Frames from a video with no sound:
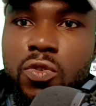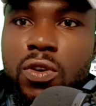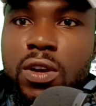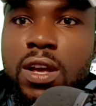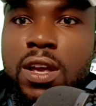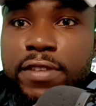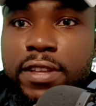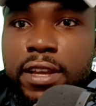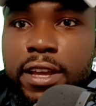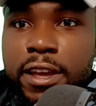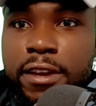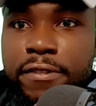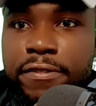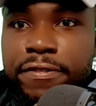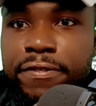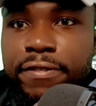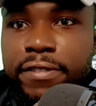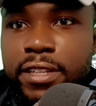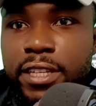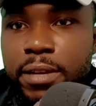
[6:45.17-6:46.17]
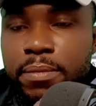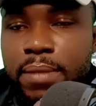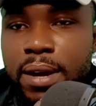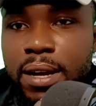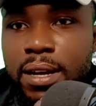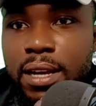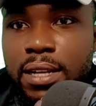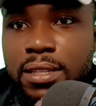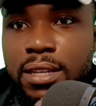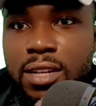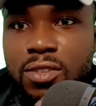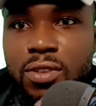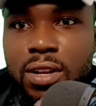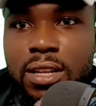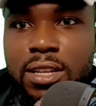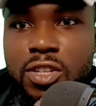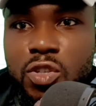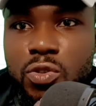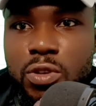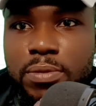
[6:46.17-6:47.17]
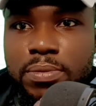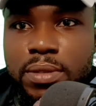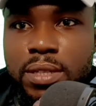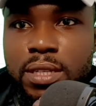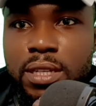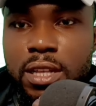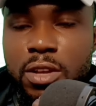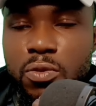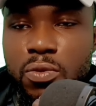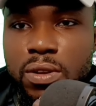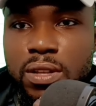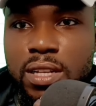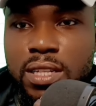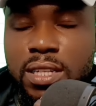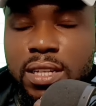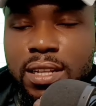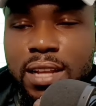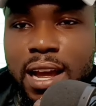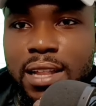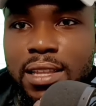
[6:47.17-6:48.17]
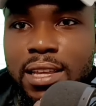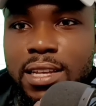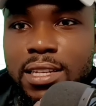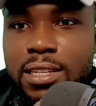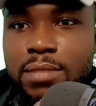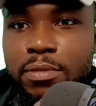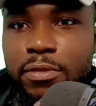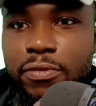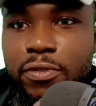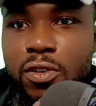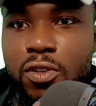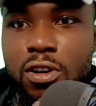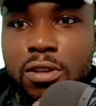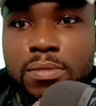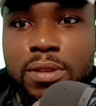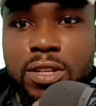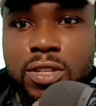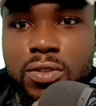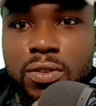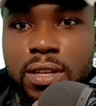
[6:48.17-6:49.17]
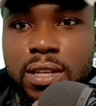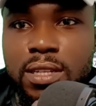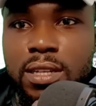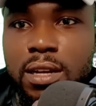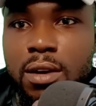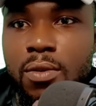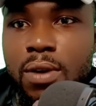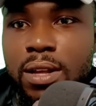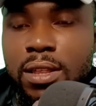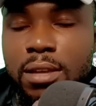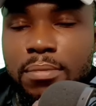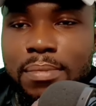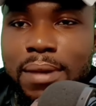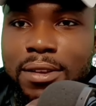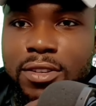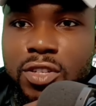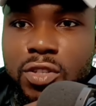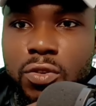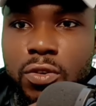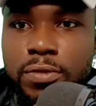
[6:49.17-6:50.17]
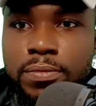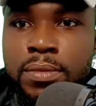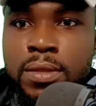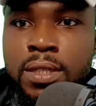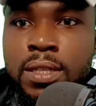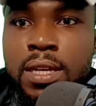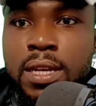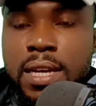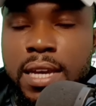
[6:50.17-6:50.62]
So if the market actually sweeps liquidity like this before coming to this our demand zone,